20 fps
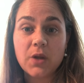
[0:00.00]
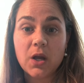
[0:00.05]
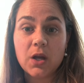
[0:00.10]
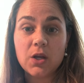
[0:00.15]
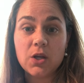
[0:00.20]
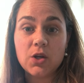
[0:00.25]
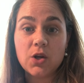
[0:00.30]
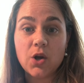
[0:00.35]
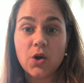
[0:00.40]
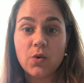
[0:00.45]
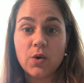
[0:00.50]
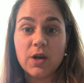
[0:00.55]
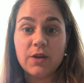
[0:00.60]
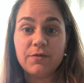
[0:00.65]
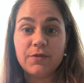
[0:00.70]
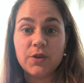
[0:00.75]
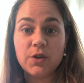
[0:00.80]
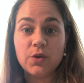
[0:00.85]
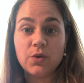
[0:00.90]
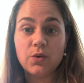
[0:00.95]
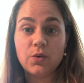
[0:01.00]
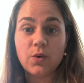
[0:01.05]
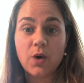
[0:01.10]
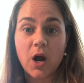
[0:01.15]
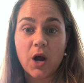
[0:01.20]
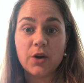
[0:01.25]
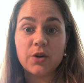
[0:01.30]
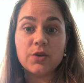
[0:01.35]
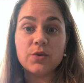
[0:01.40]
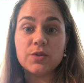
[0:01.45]
If you
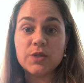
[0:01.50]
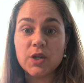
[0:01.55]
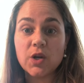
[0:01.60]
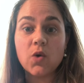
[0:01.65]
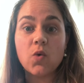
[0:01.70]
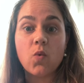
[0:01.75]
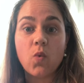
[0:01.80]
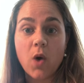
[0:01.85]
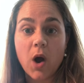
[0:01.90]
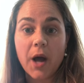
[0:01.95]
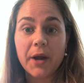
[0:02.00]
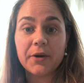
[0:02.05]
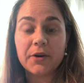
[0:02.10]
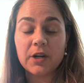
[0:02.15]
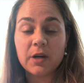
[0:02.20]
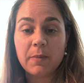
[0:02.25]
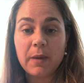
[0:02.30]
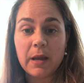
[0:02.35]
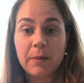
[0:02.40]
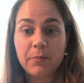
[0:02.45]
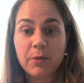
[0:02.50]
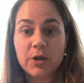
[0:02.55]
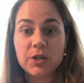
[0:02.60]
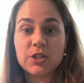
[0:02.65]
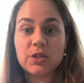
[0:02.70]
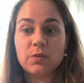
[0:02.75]
are using water and a paintbrush,